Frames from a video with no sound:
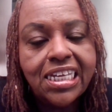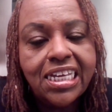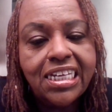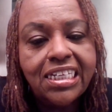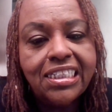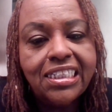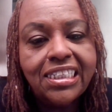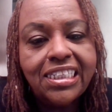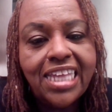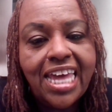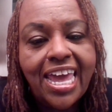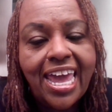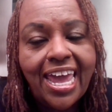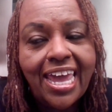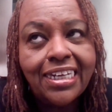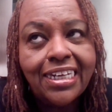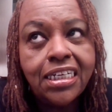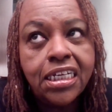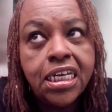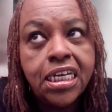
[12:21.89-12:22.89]
in
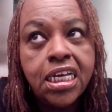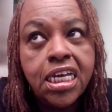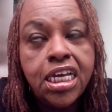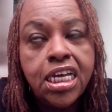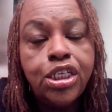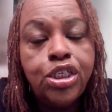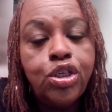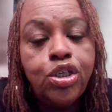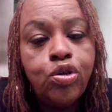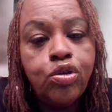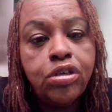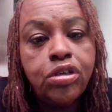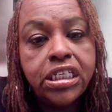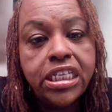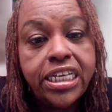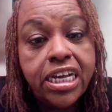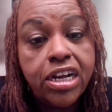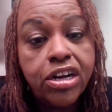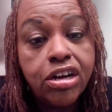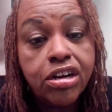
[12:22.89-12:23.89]
that
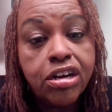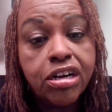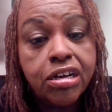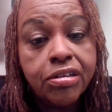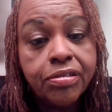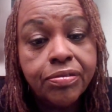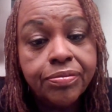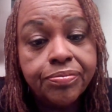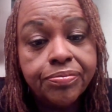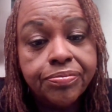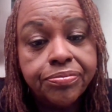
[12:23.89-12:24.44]
nuclear